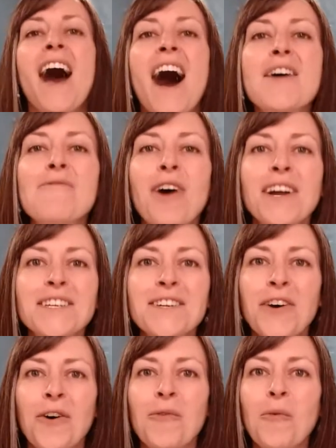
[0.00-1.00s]
I want to
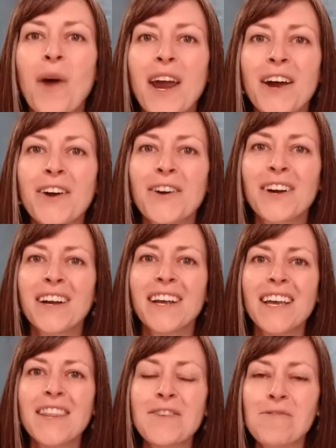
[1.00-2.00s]
know, where
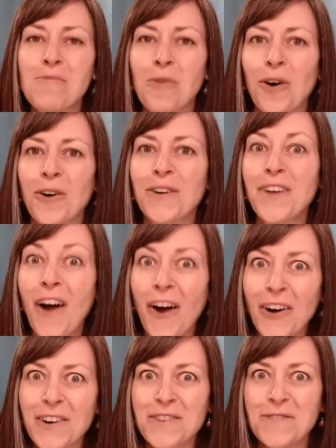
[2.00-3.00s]
in the world
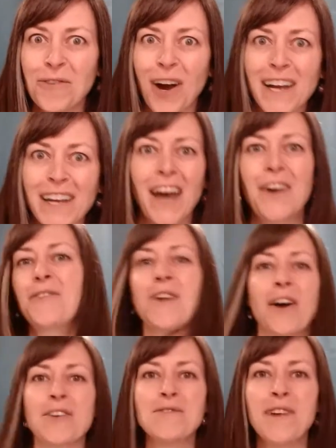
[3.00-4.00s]
are you right now?
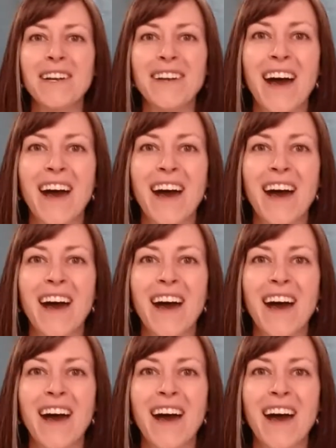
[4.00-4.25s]
Are you in